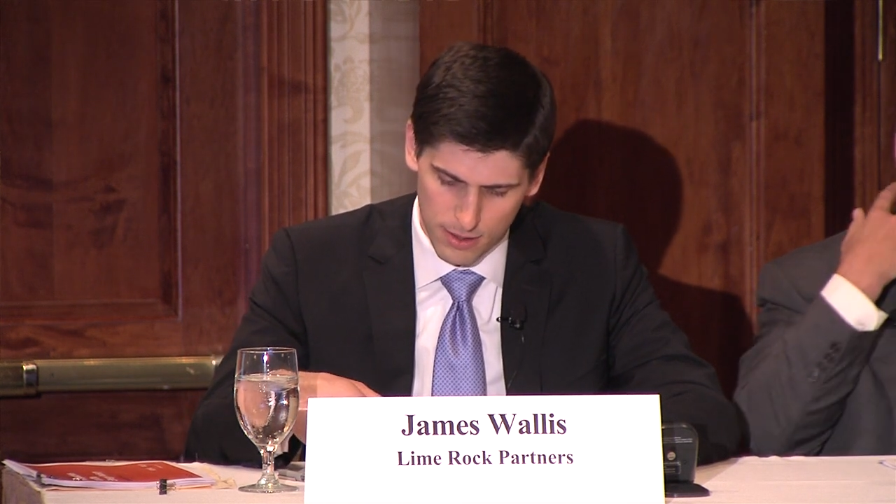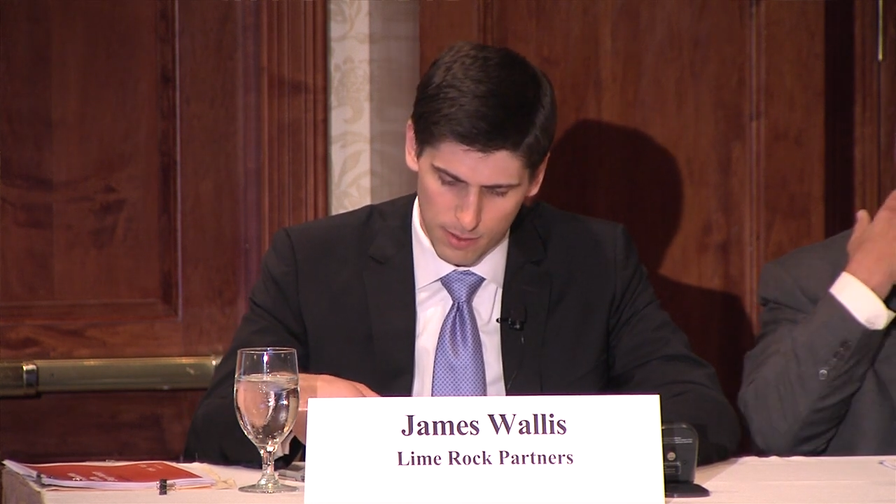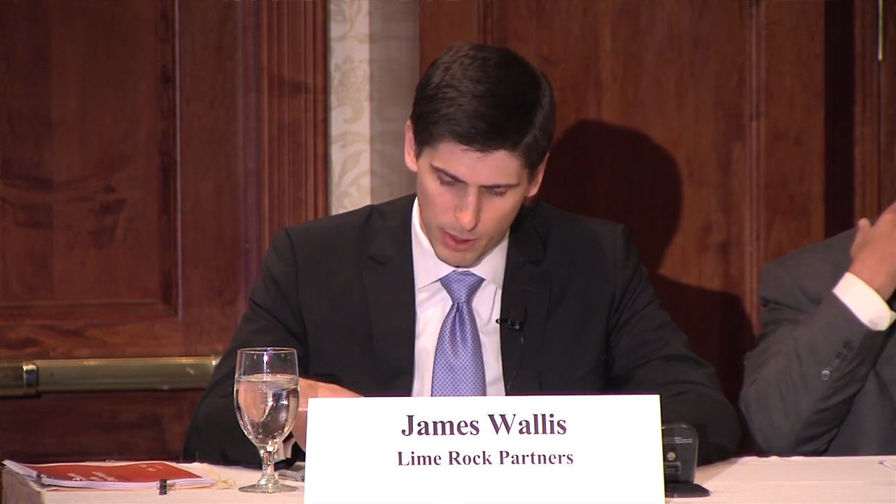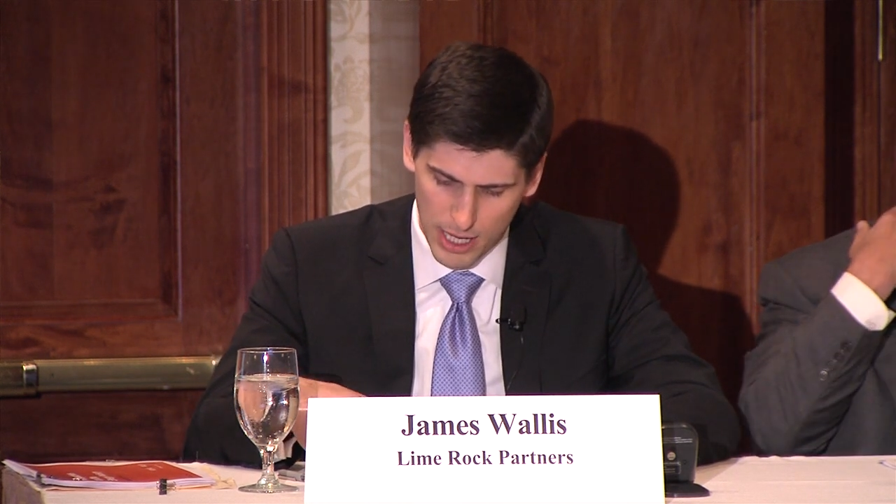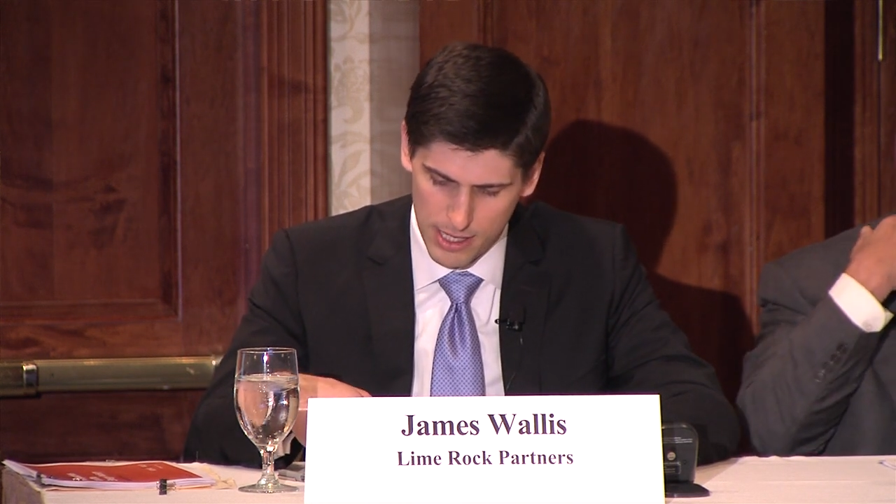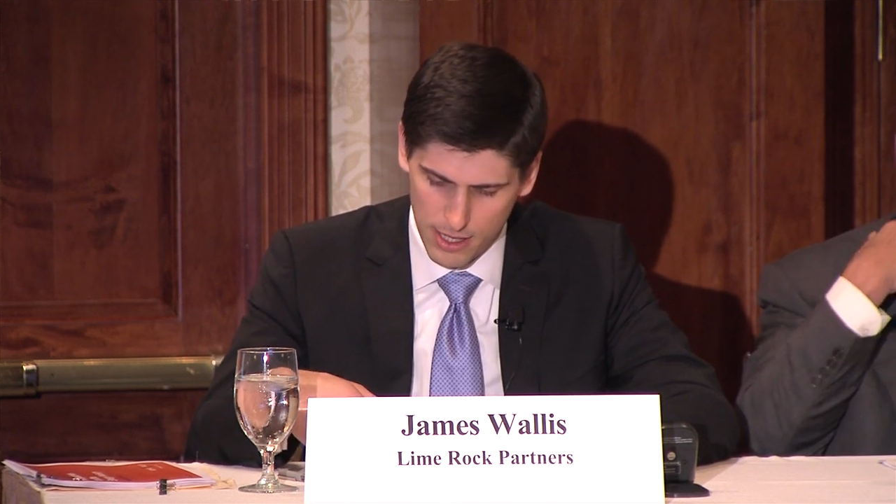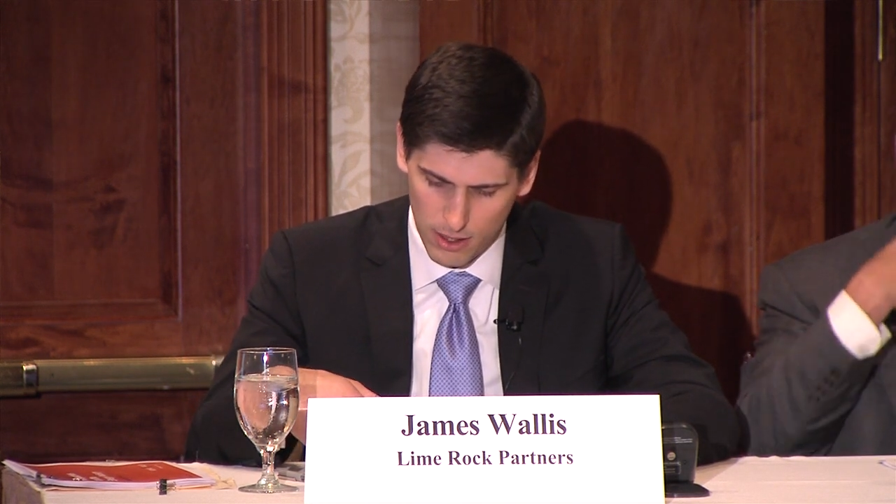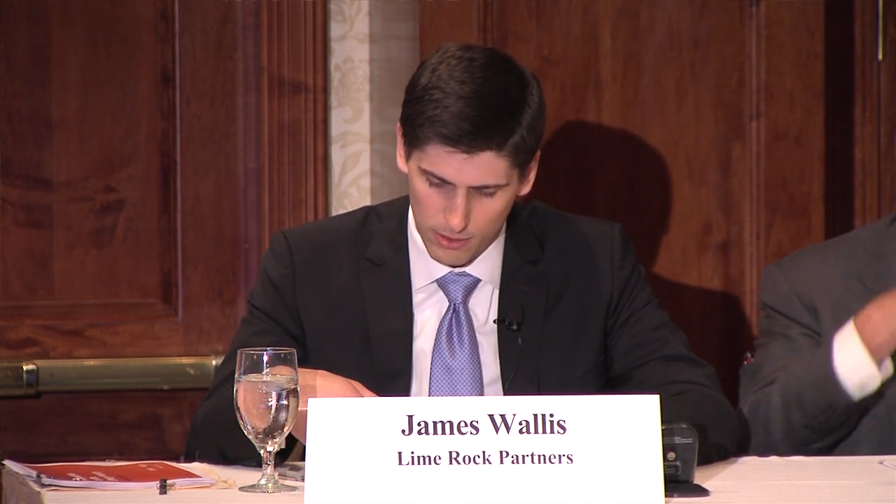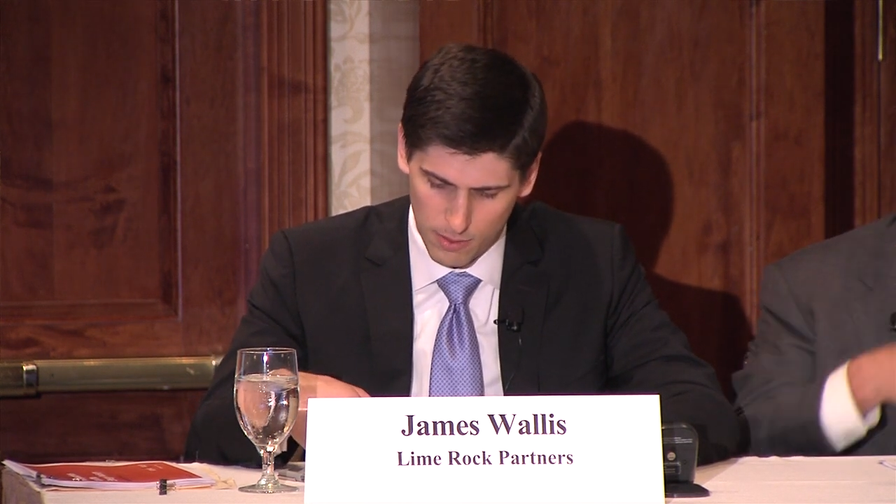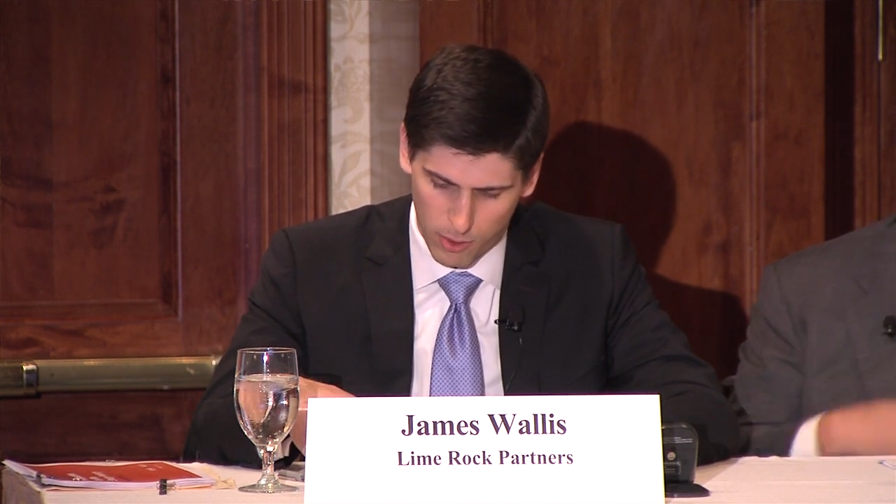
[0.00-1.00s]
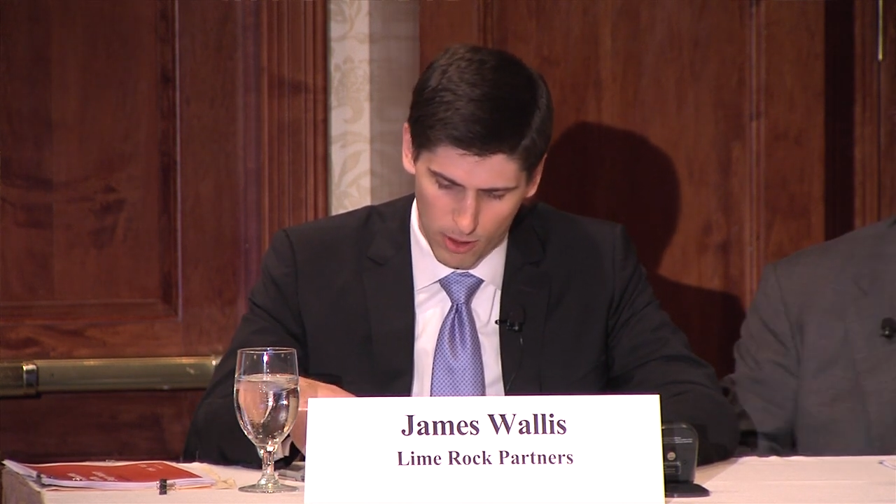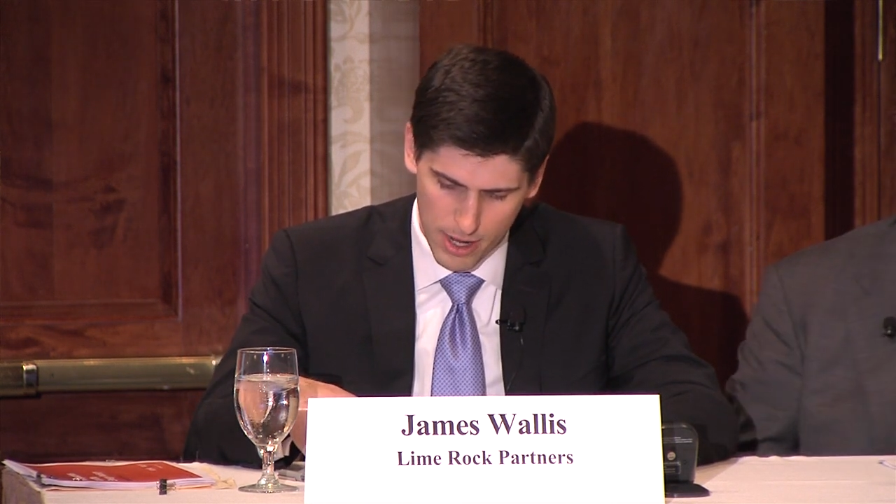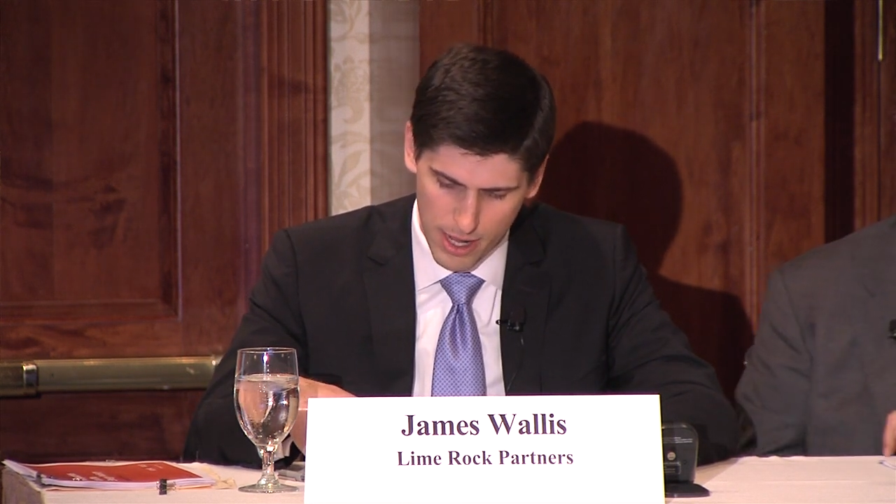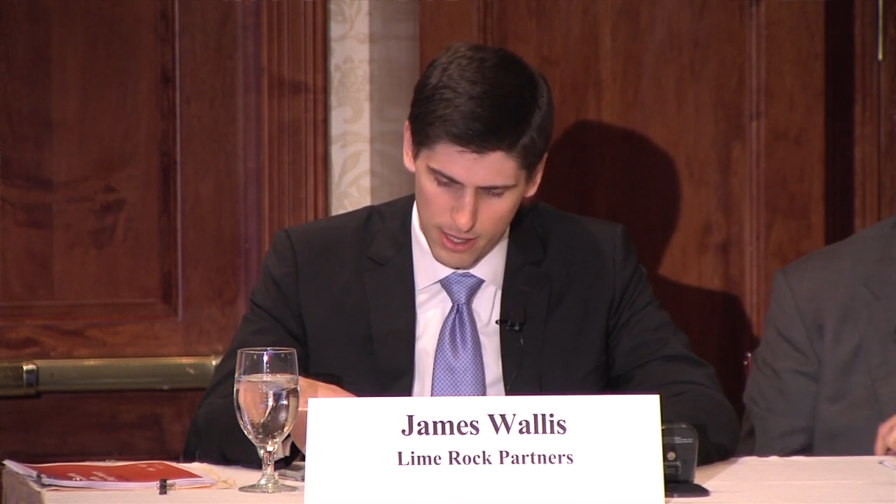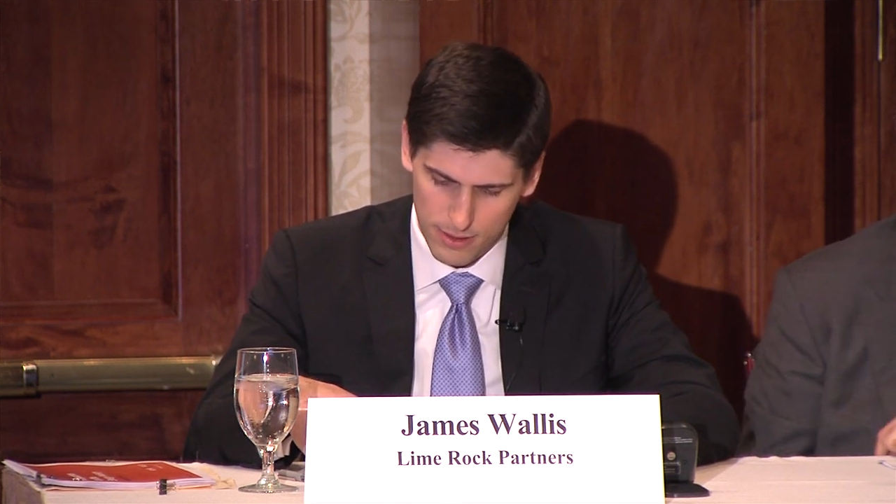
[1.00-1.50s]
the Pinedale and the
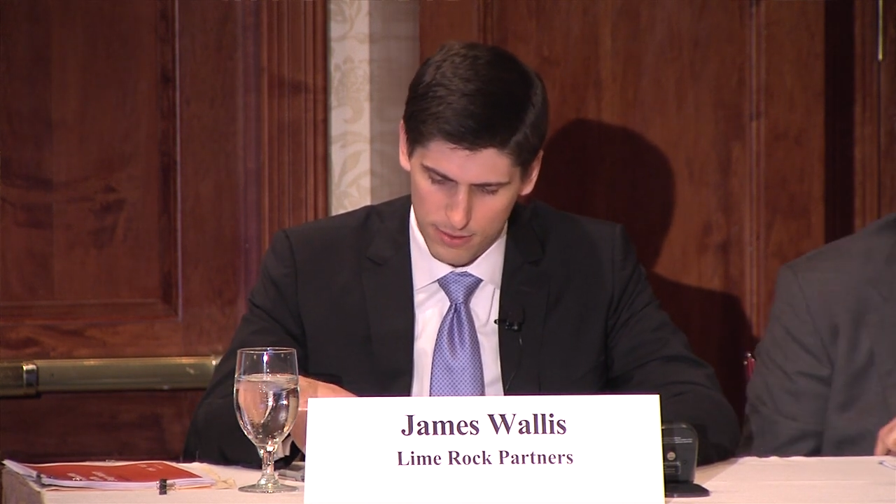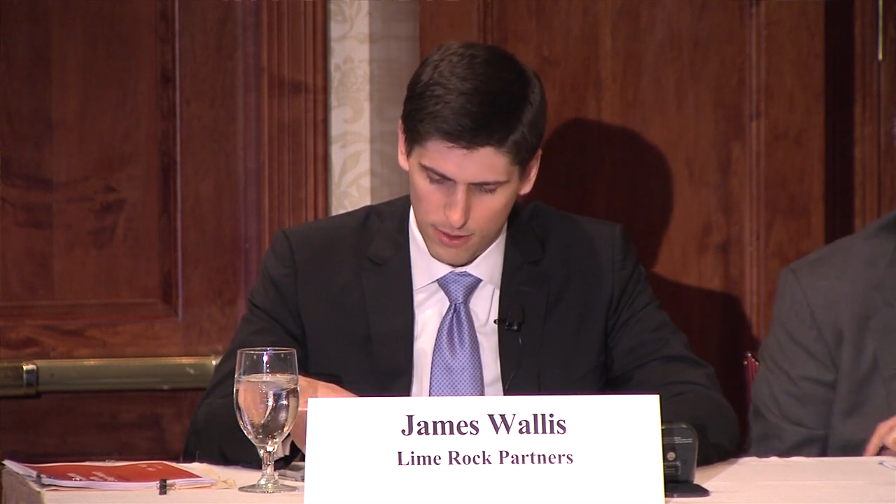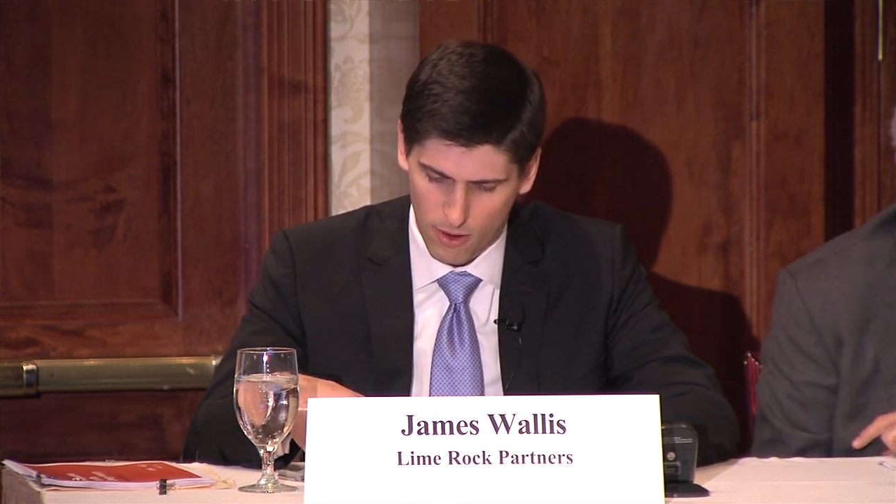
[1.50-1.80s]
Barnett